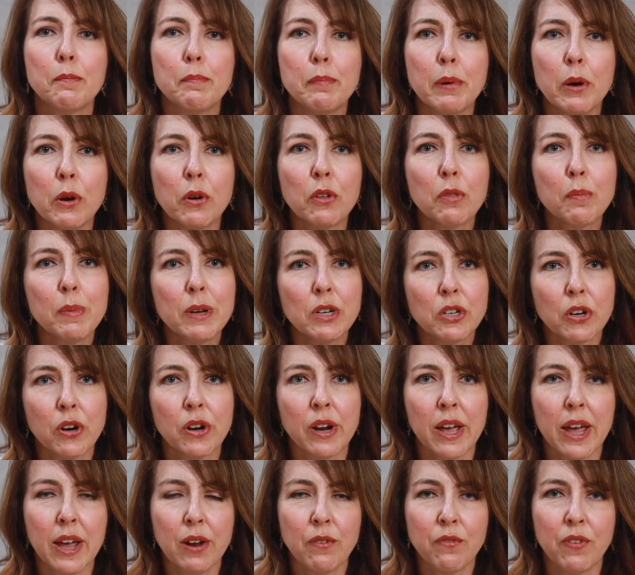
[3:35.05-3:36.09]
Both
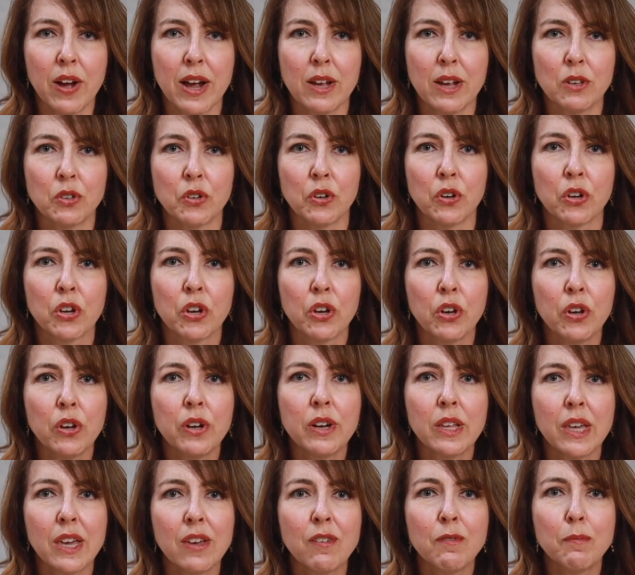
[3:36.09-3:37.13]
Moderna and Pfizer
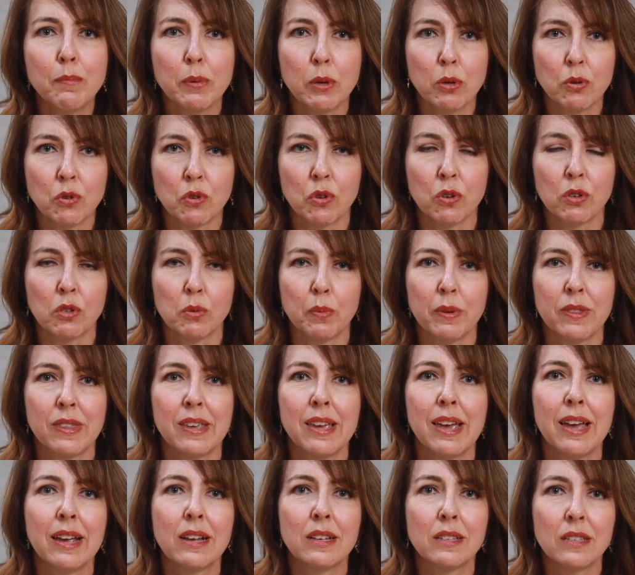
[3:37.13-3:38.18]
could give boosters with
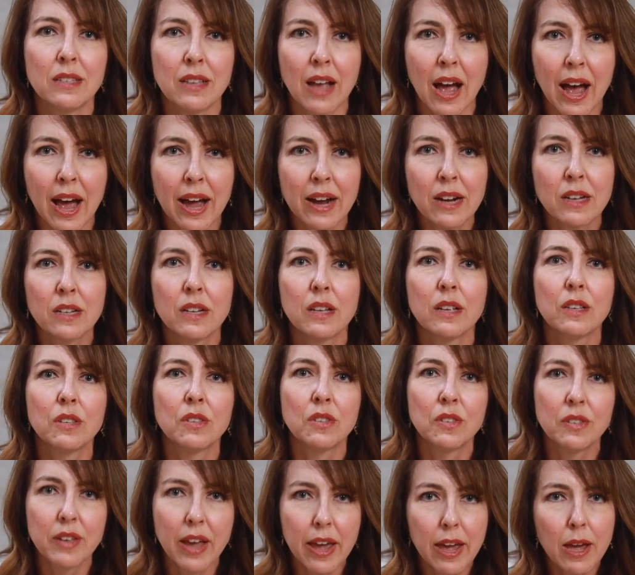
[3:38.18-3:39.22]
the exact
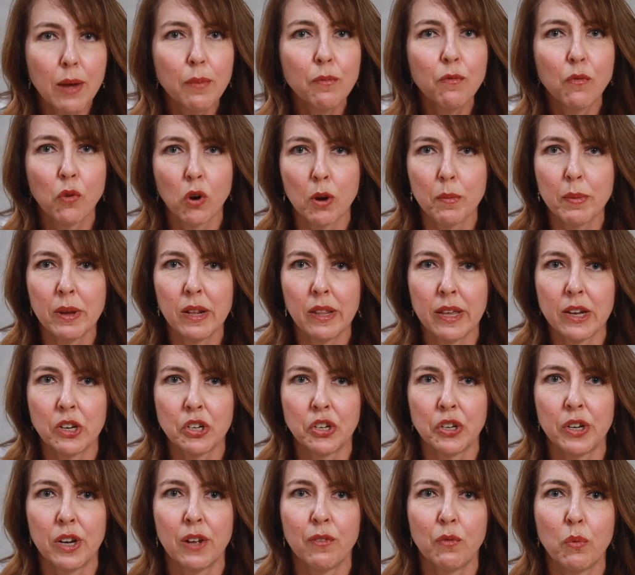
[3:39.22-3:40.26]
same
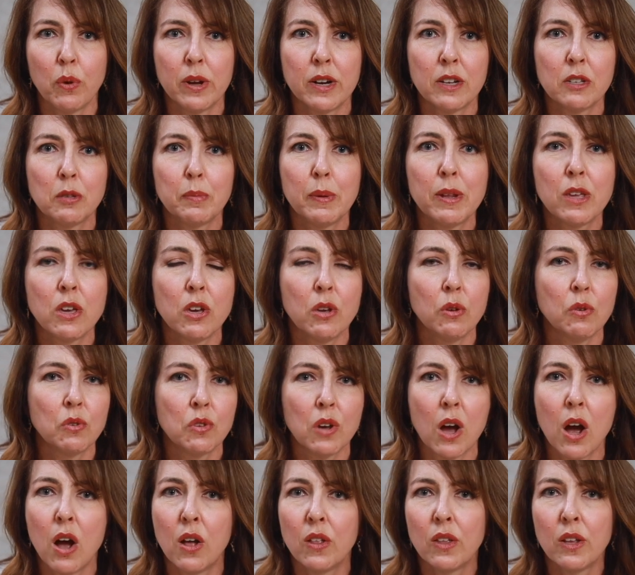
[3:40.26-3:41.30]
formulation of what has been used
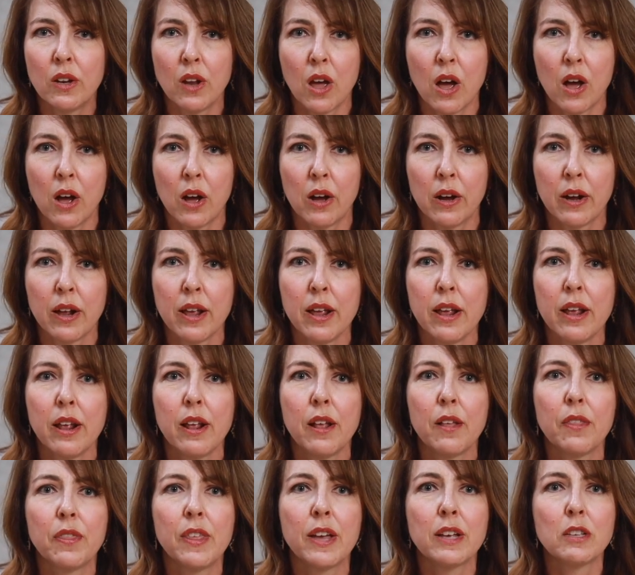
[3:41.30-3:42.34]
all along,
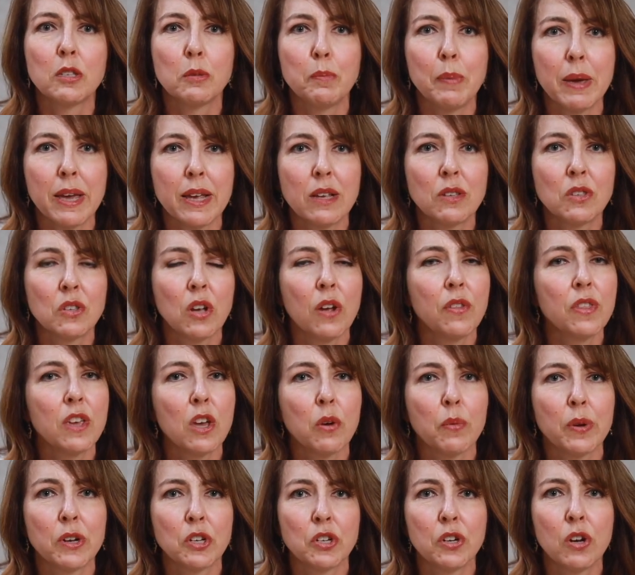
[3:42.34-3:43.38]
that's based on the
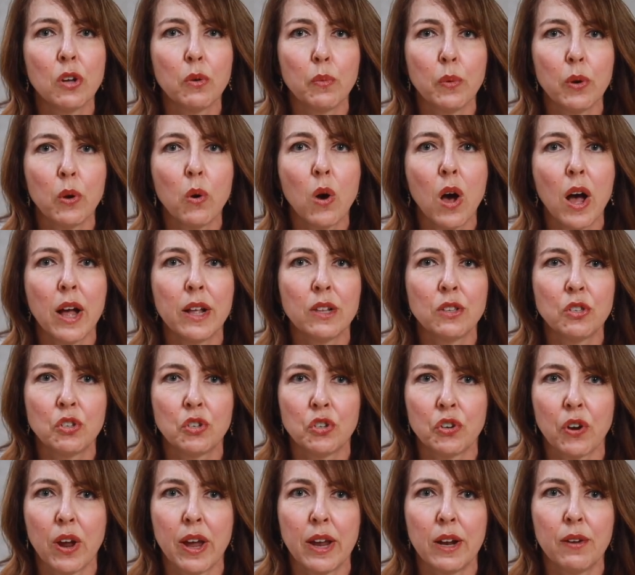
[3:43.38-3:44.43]
original Wuhan
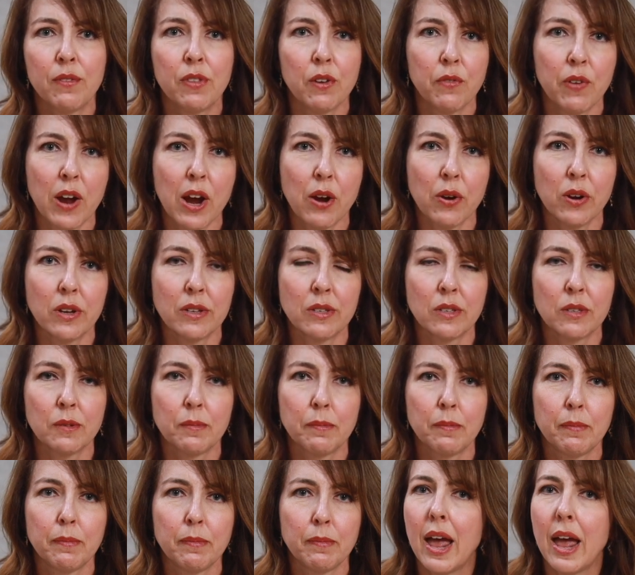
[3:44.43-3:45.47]
strain of the virus.
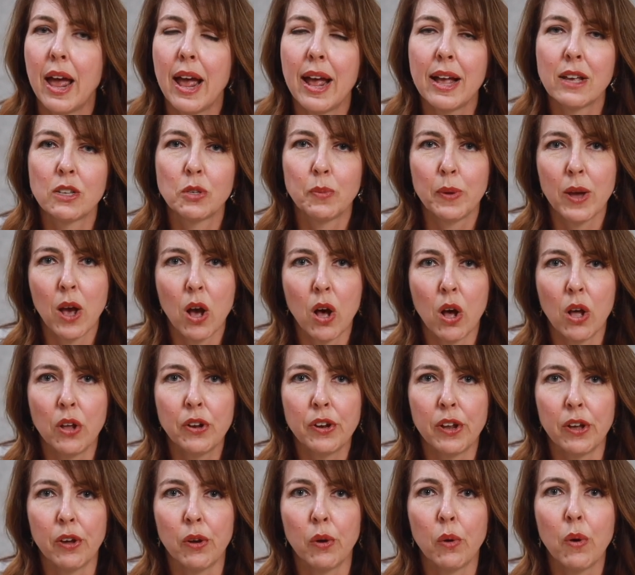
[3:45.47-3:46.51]
As we all
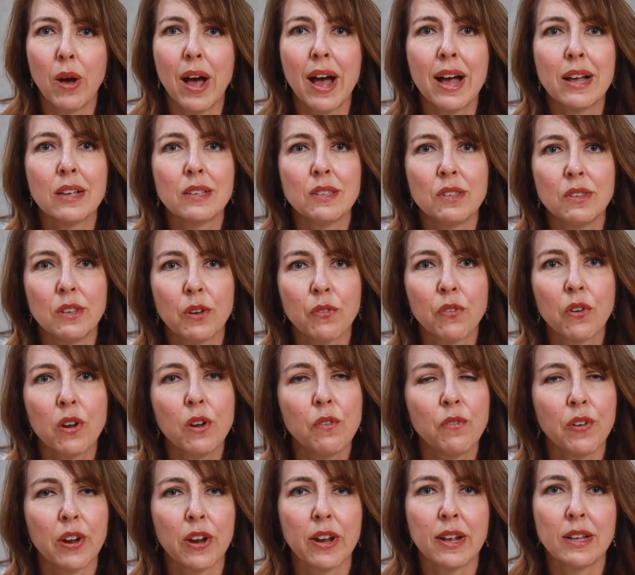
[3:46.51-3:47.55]
know, as
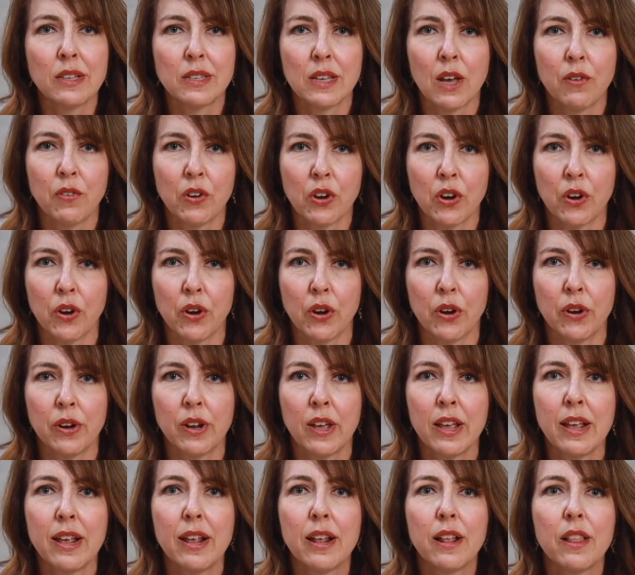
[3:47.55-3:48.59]
different variants have occurred,
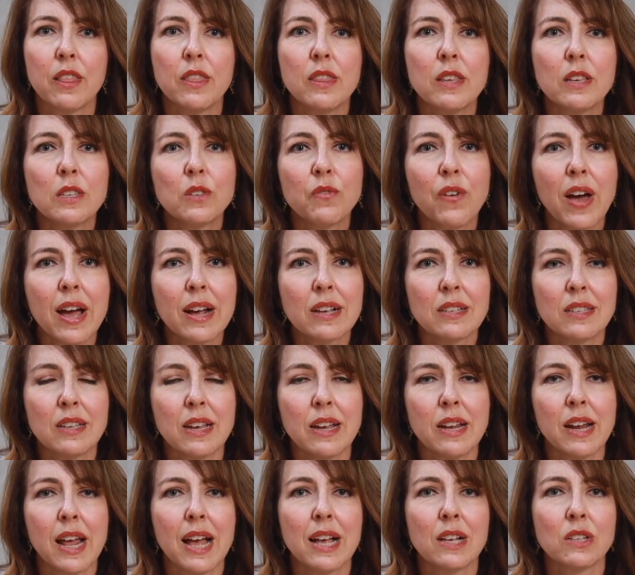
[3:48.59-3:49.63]
this
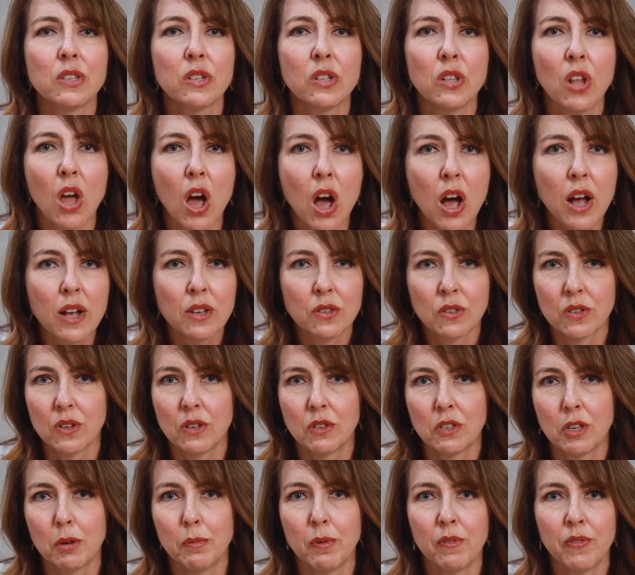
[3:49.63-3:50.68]
vaccine has lost
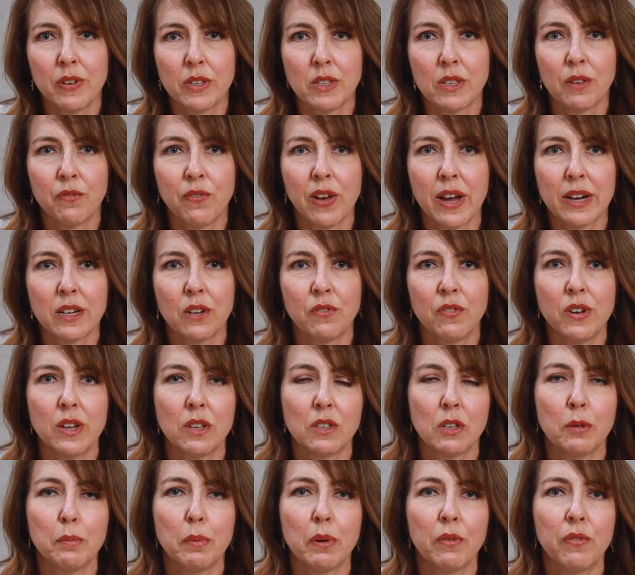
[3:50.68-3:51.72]
some of its
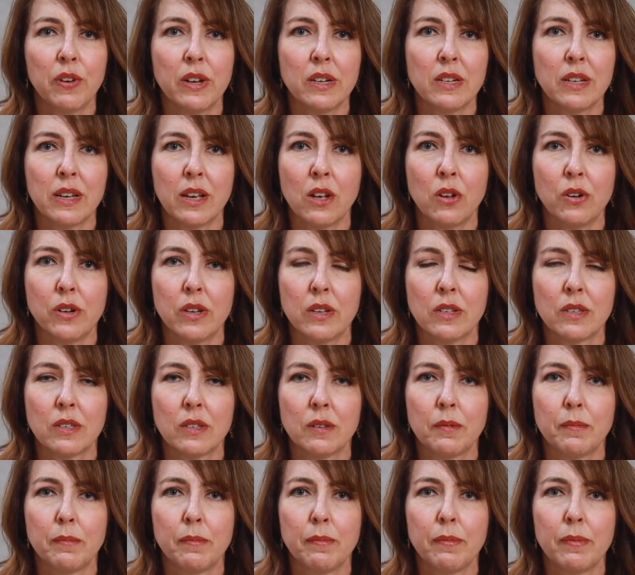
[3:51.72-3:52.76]
effectiveness in preventing illness.